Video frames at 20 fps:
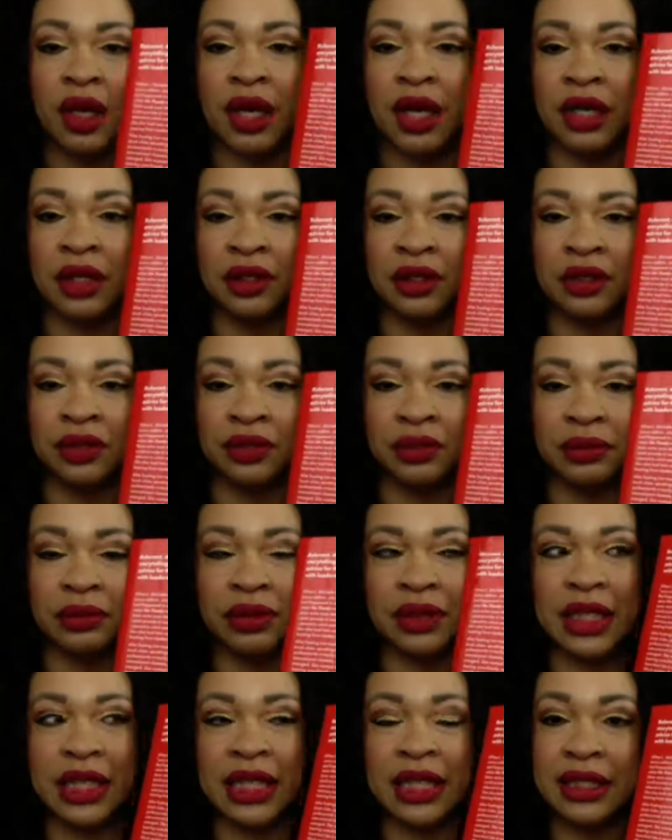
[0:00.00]
and a little
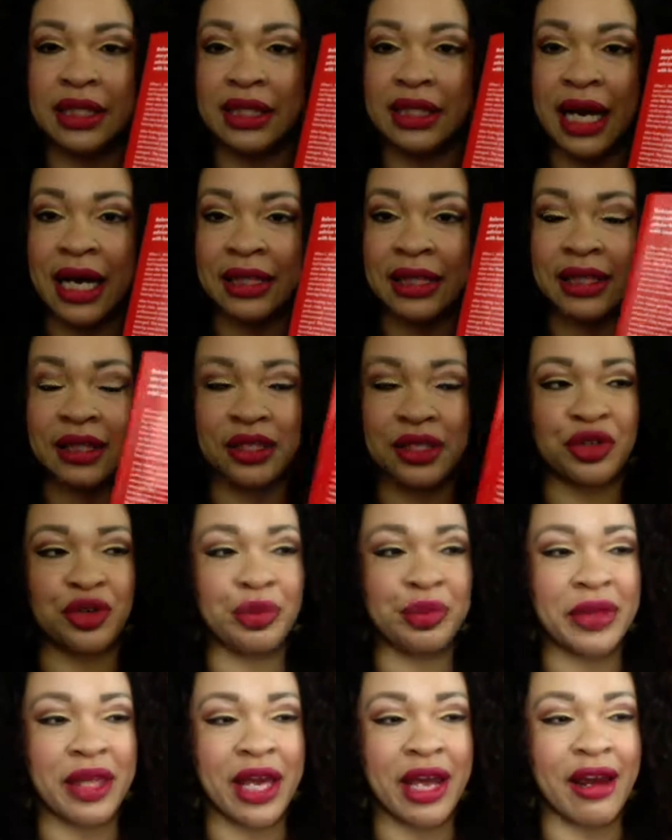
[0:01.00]
inside
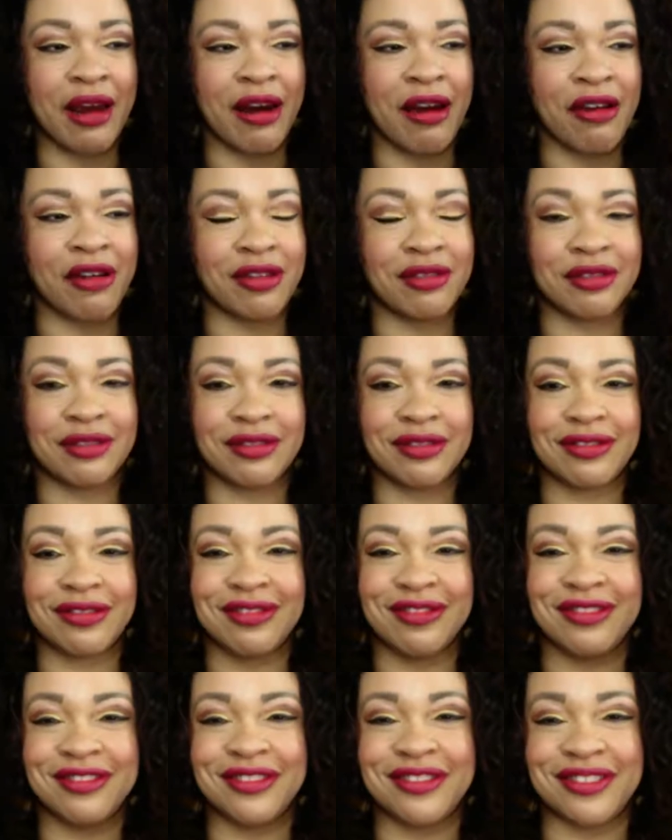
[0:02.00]
scoop there,
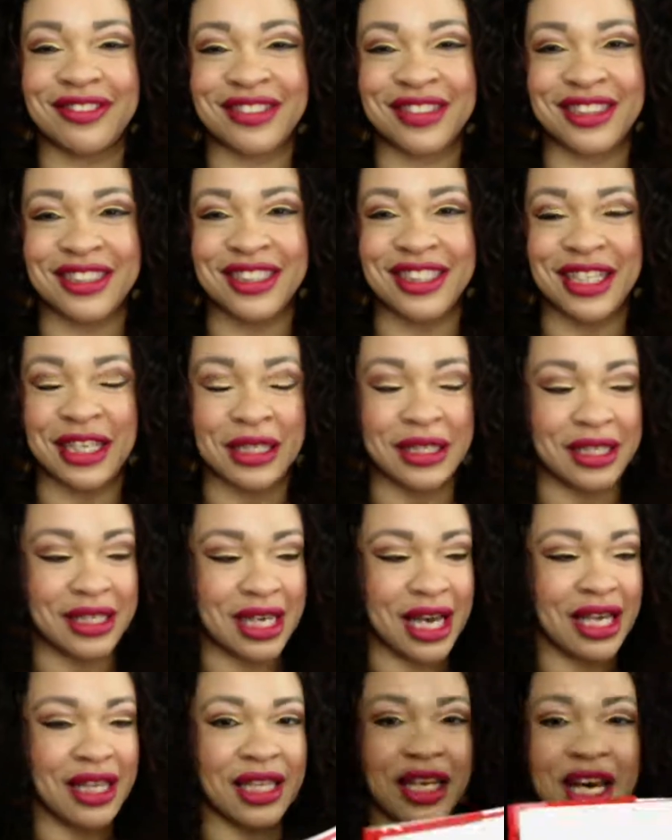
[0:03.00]

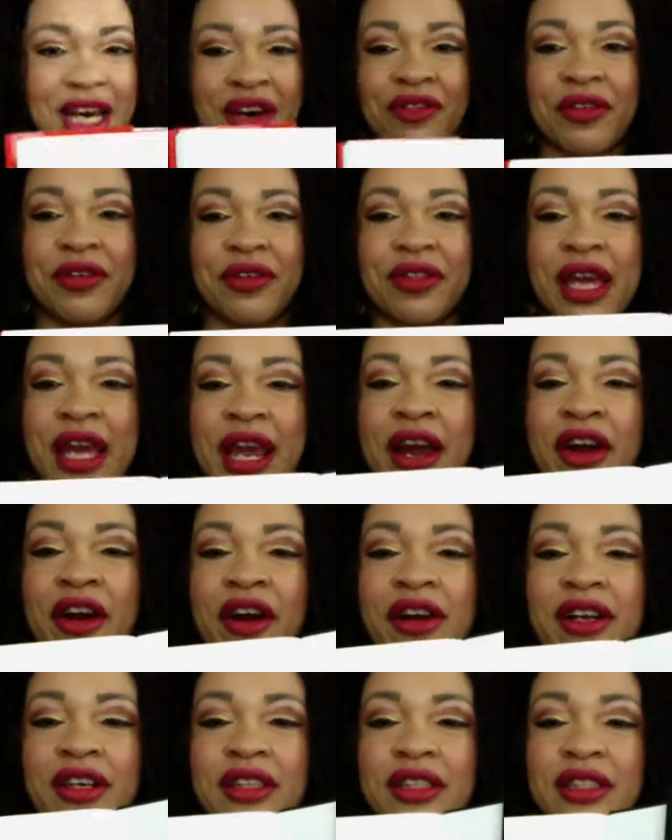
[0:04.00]
inside the cover
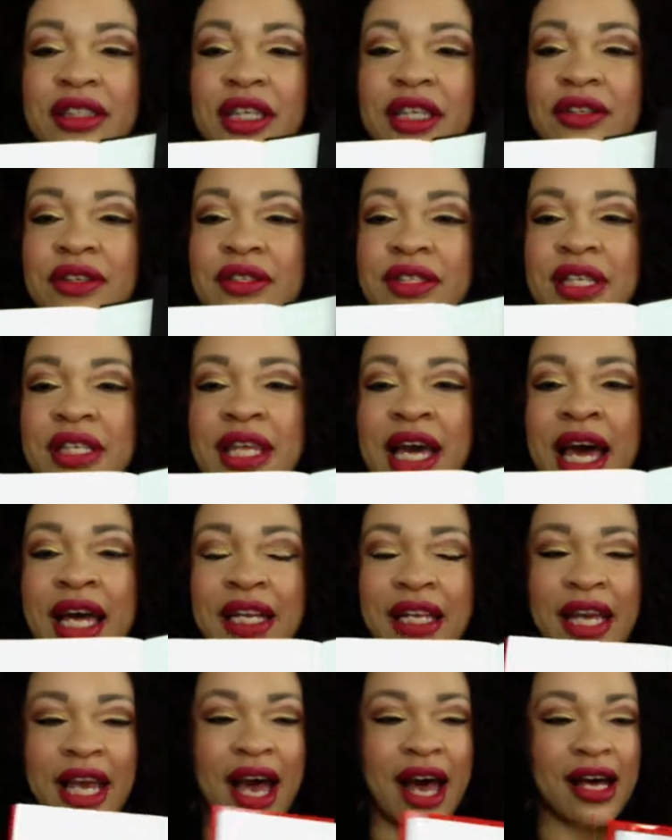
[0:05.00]
there. Can you see that?
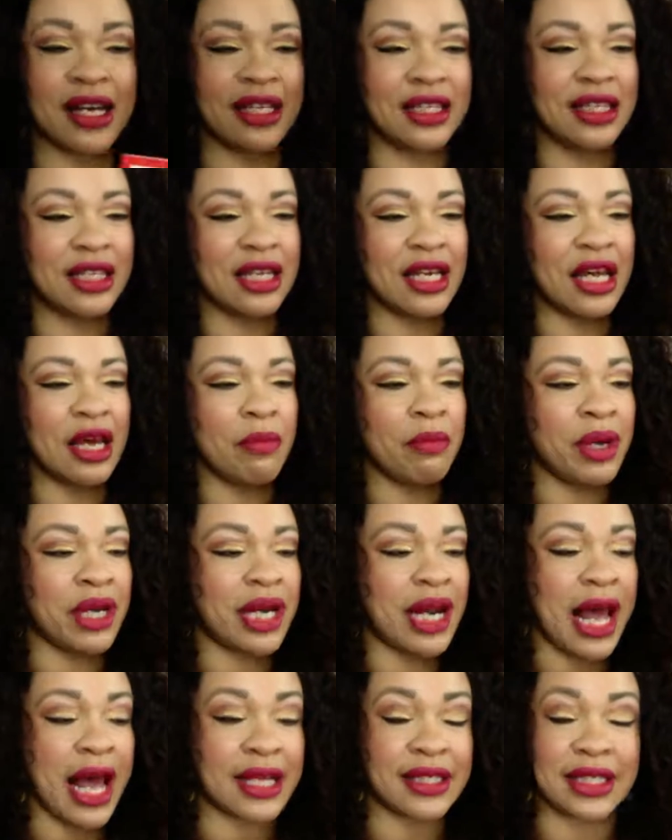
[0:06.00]
Yeah. But
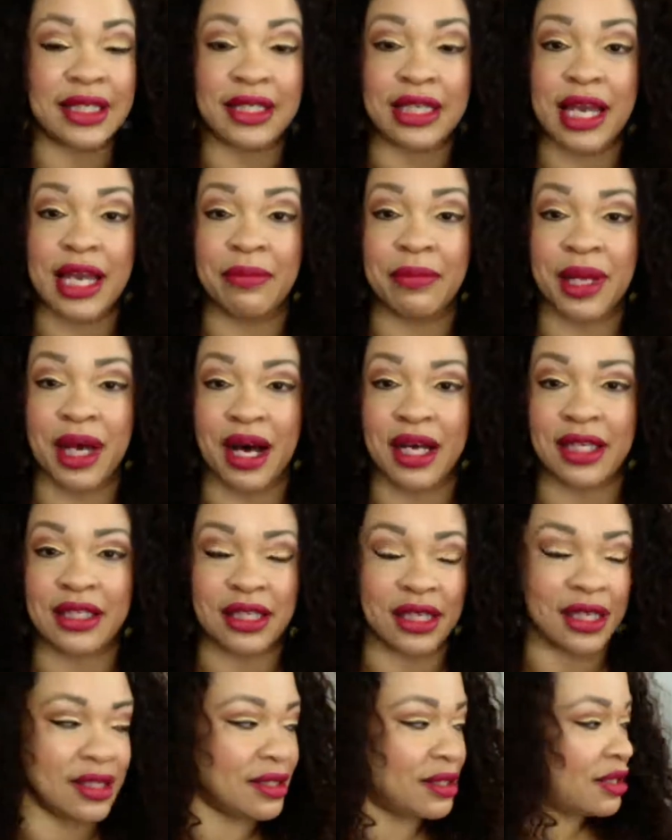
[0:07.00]
it has the same
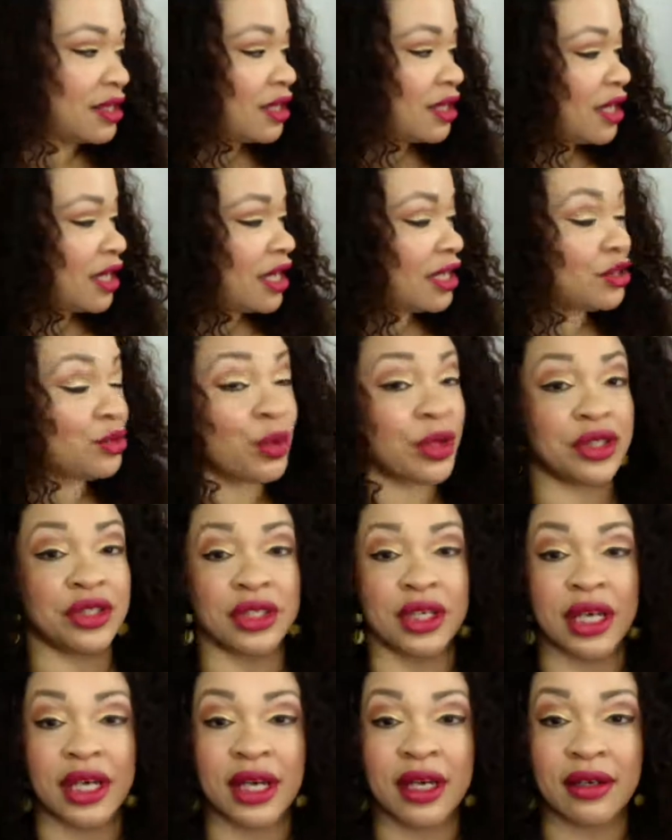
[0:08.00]
contents as what
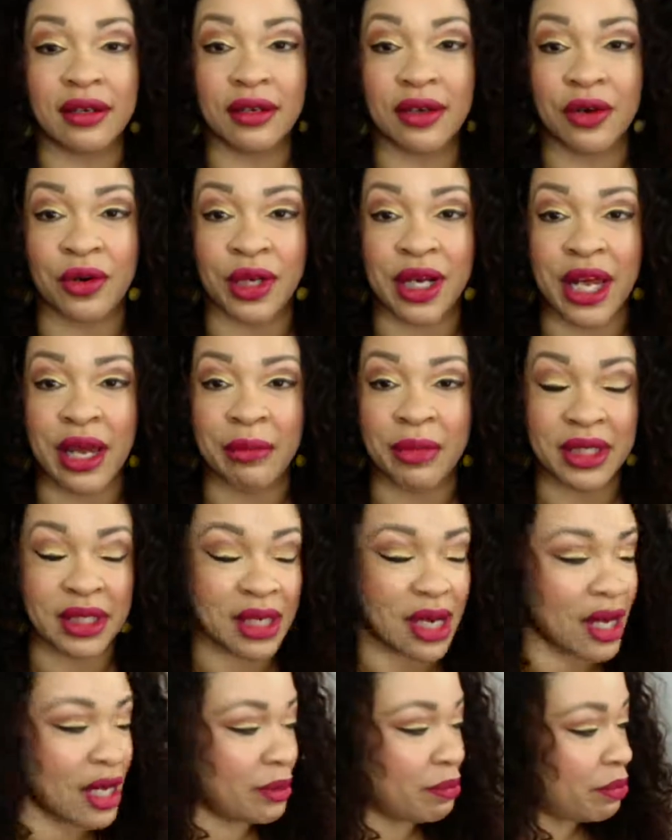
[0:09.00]
you get on
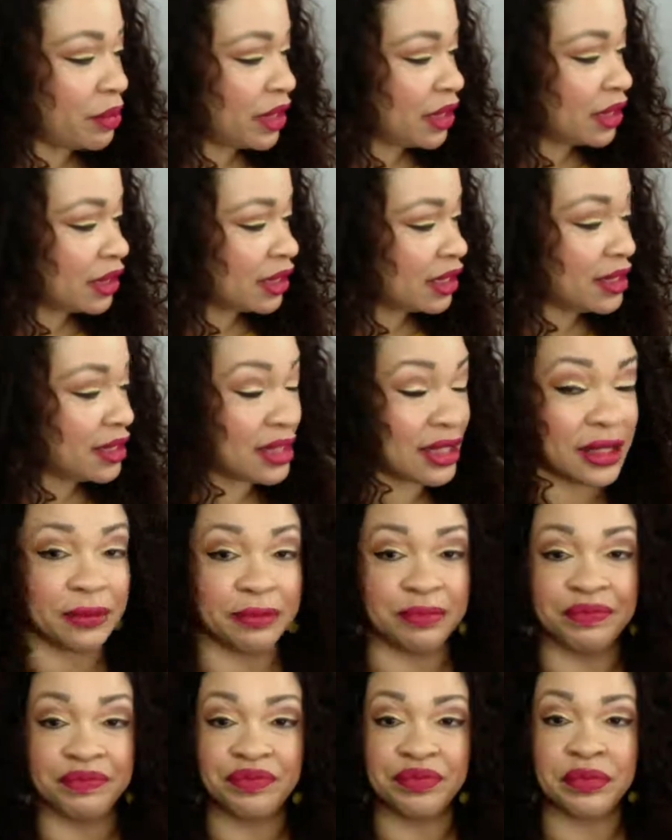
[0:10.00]
Amazon. But listen,
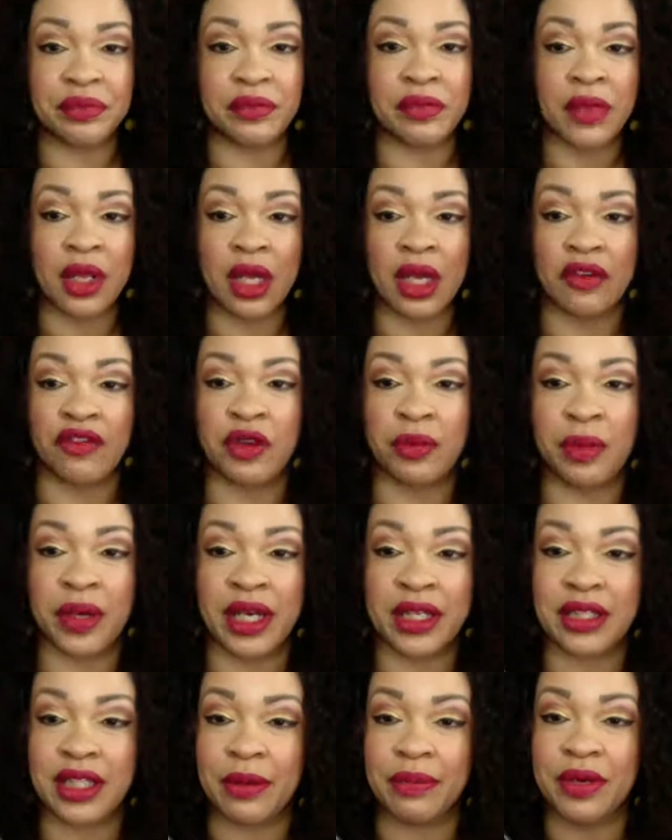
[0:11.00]
if you
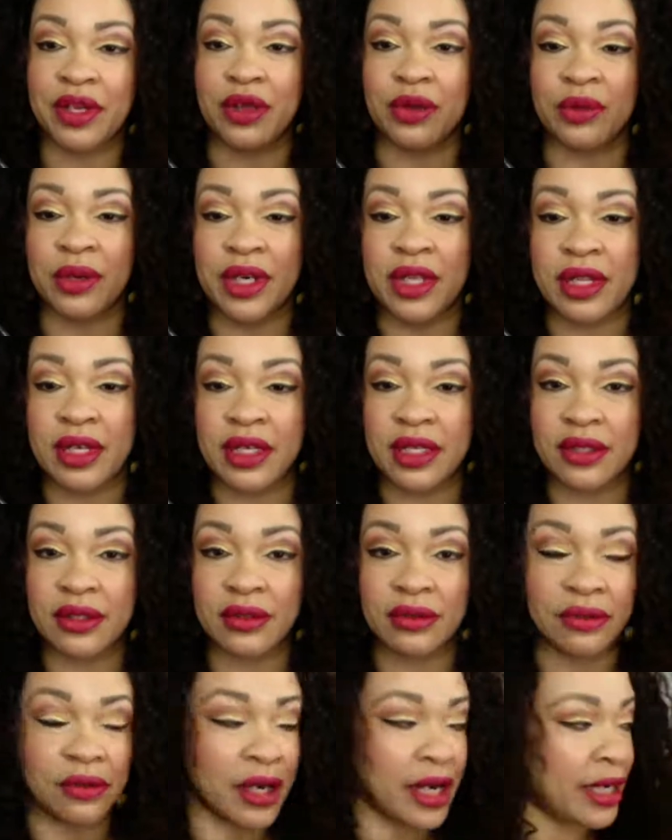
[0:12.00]
picked up either one of these,
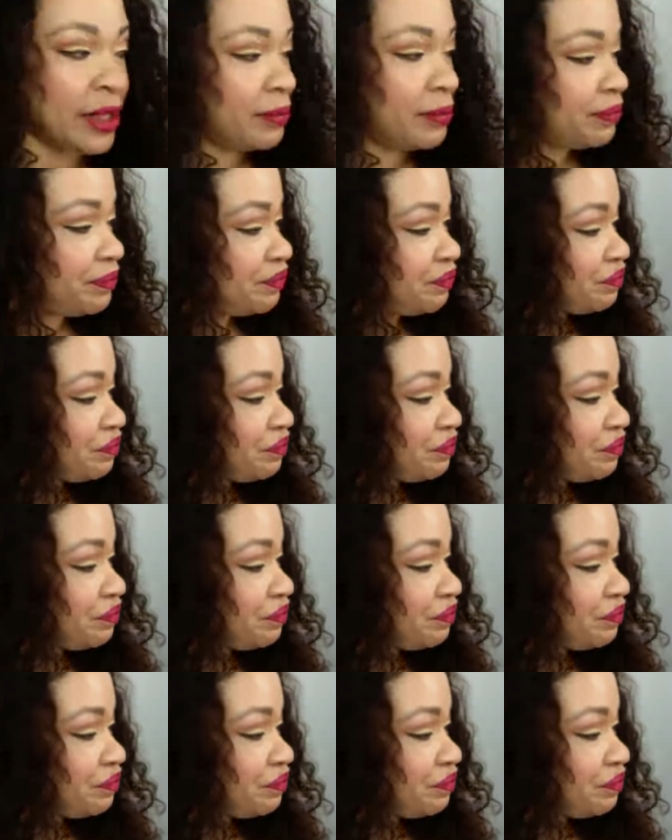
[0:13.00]
right?